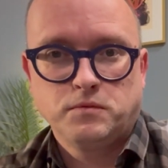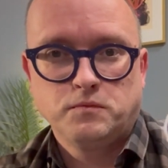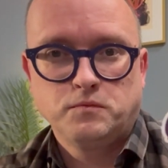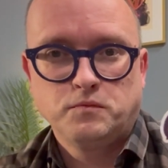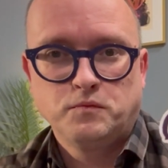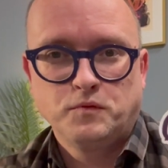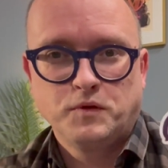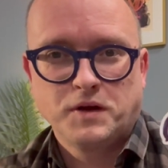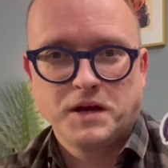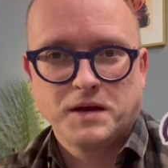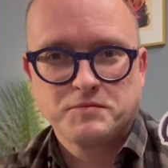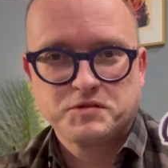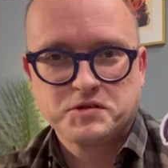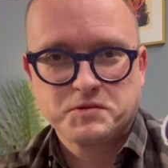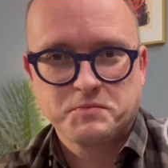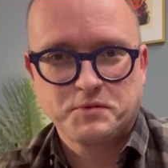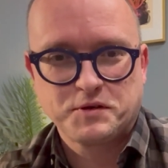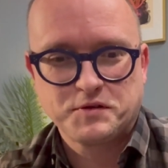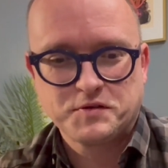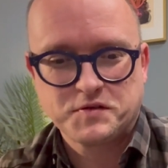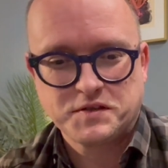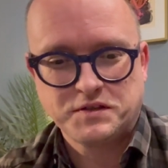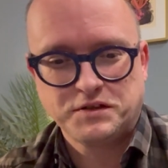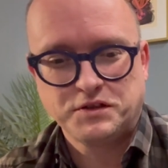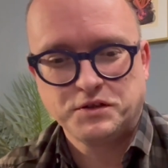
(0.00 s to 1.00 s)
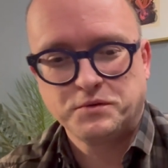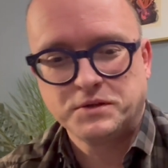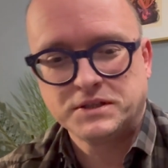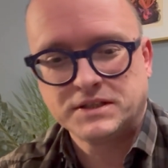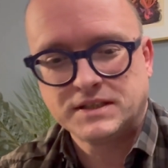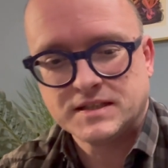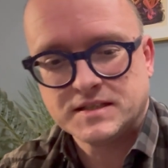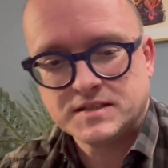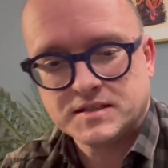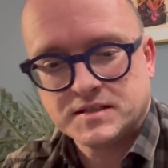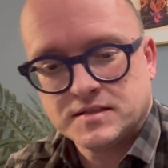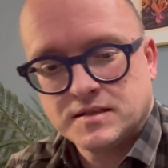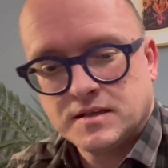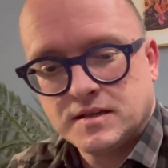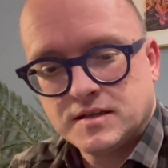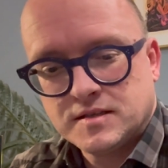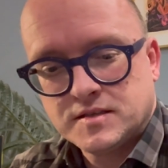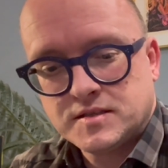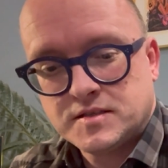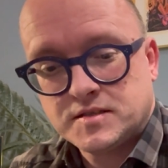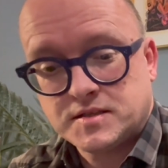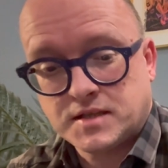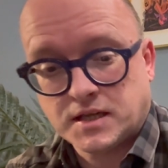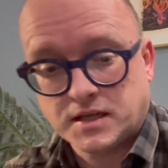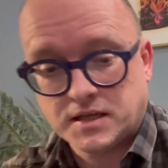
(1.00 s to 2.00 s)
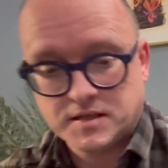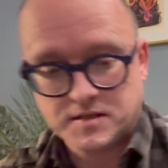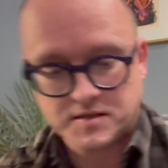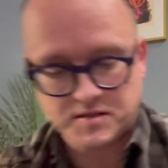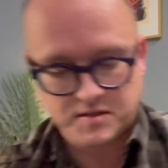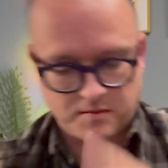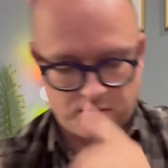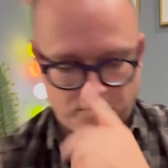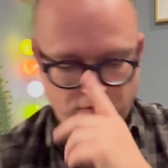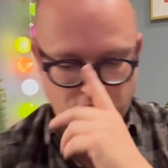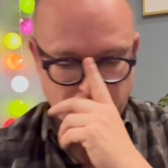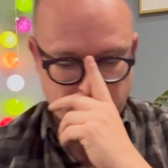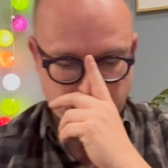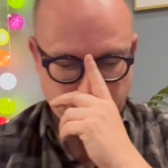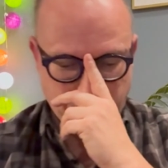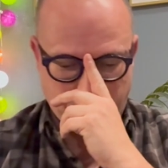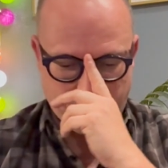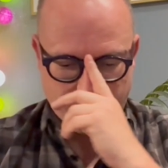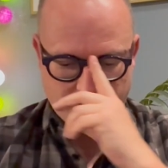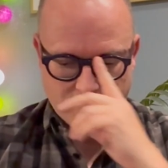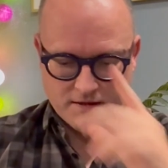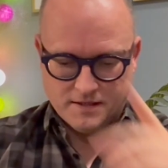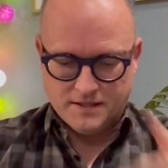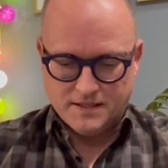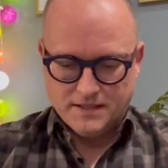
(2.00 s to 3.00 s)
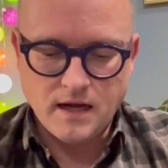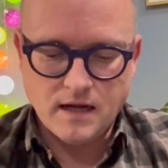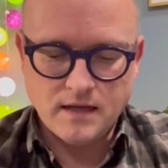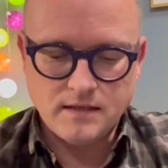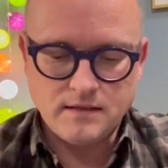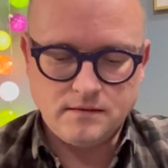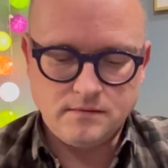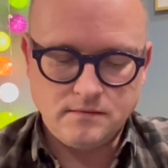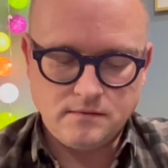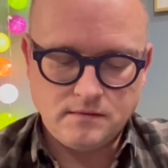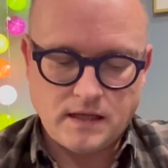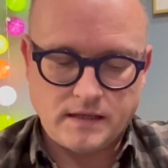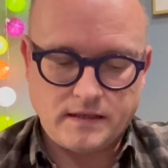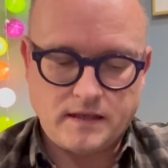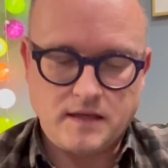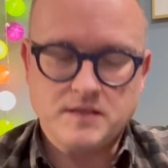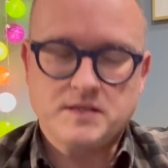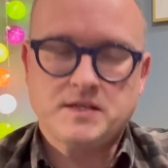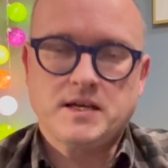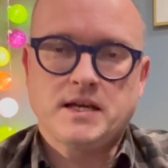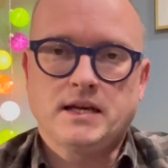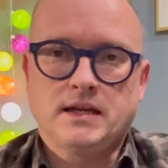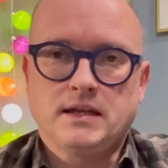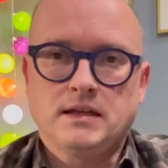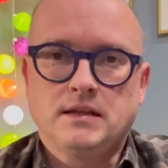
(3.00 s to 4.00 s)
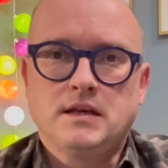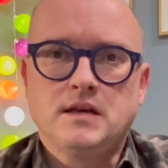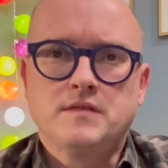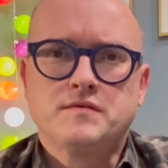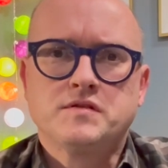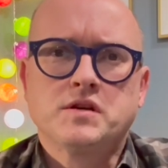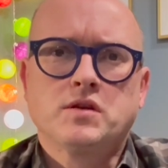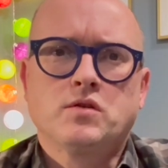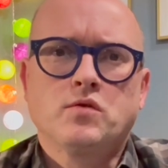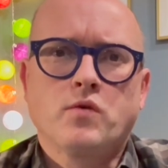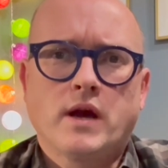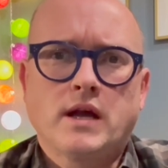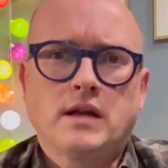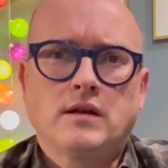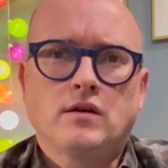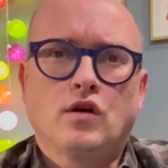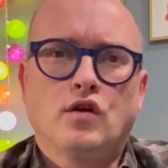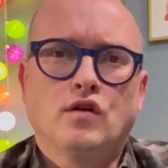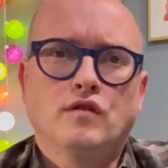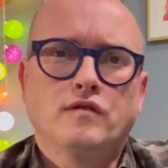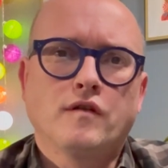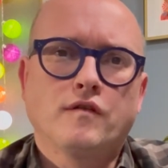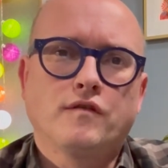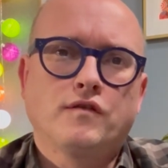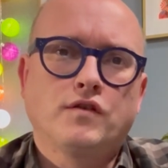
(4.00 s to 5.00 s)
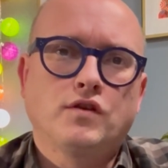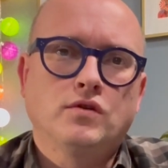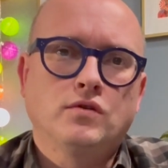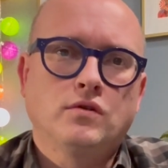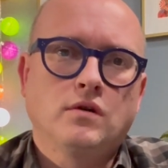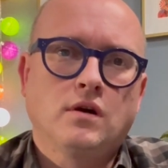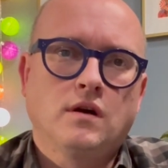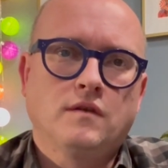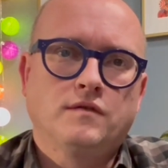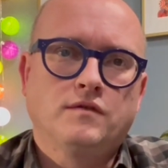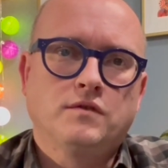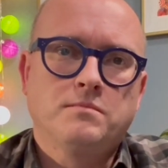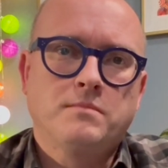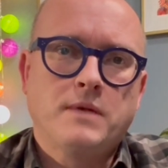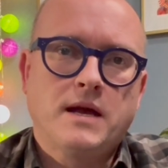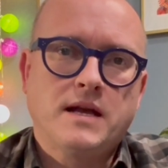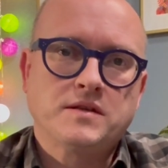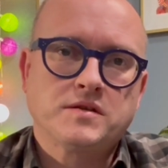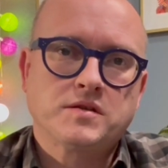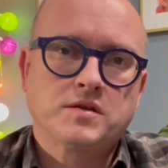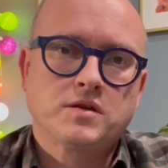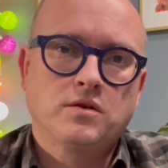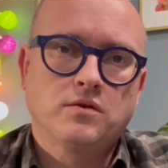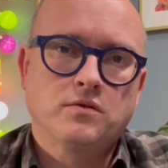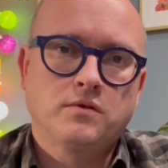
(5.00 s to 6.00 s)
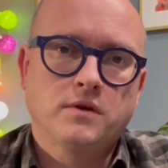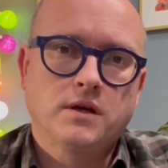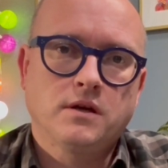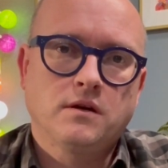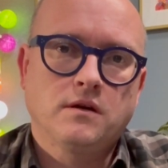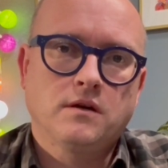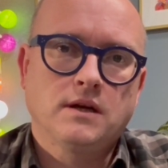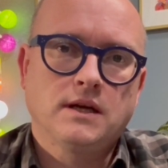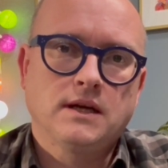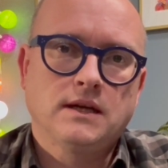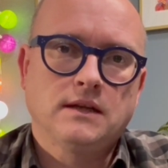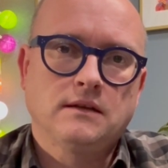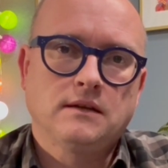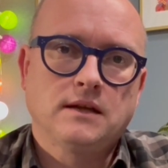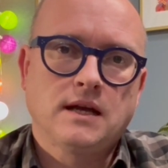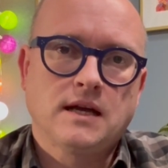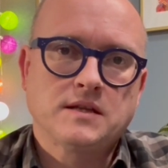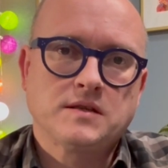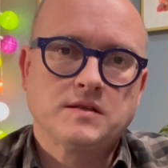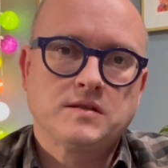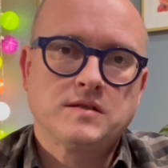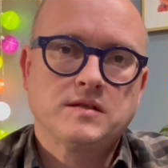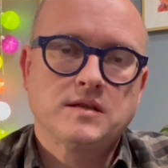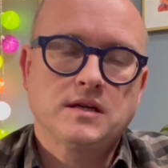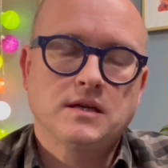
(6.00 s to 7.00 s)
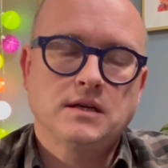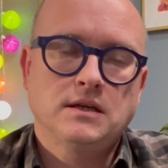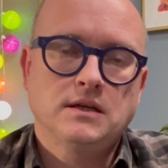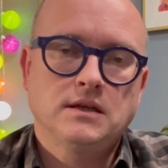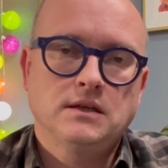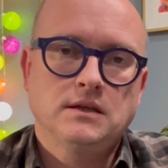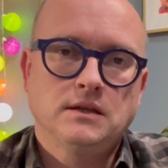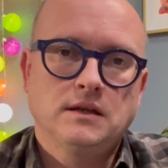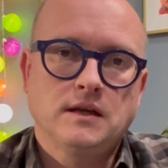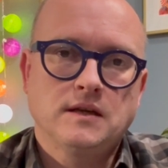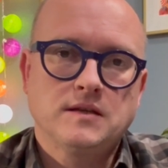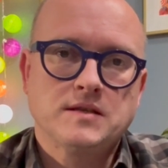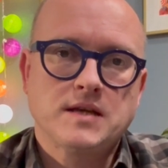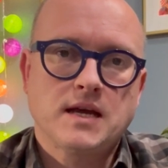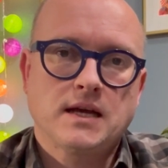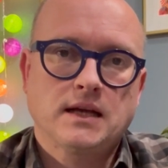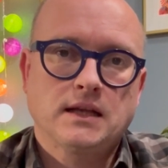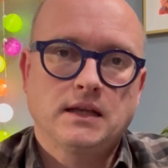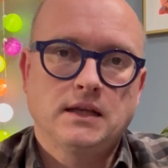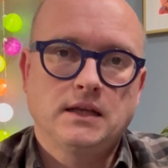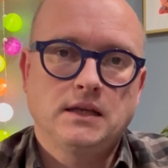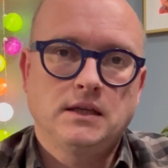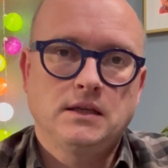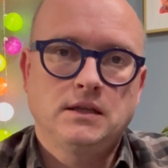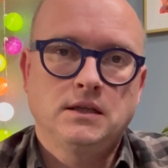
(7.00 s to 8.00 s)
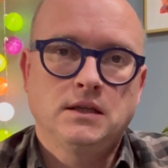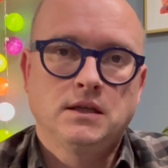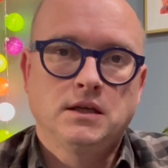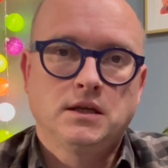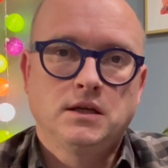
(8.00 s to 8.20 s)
what I'm supposed to do with this. Stick it somewhere, yeah. Like I said, it gives a great overview of the man's career, and that's exactly